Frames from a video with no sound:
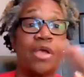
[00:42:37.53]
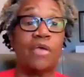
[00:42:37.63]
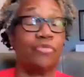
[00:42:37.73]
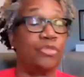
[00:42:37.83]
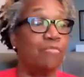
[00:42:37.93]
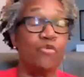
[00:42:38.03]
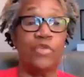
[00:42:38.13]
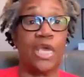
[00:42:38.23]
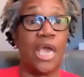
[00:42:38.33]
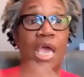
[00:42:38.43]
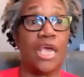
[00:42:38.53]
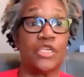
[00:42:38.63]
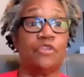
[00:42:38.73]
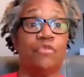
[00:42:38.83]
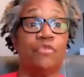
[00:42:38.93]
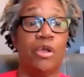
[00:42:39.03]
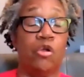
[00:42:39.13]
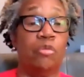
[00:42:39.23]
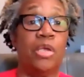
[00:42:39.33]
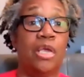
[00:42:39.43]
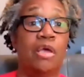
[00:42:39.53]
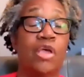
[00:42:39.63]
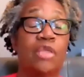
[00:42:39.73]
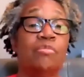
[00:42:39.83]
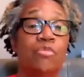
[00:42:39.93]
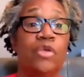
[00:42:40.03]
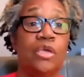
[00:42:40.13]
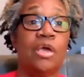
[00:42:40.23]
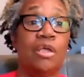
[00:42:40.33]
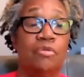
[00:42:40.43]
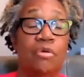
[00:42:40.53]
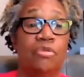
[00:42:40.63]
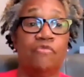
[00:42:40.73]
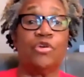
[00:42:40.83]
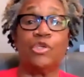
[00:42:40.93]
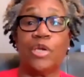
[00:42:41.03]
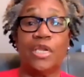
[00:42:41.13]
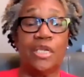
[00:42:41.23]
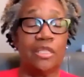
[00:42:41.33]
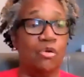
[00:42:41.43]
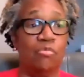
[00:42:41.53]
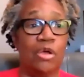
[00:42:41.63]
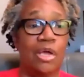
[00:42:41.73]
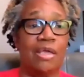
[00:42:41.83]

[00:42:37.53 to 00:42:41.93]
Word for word: I got the movie cast for Bury Me. I've got the movie I, uh, on the first one. I did the whole movie.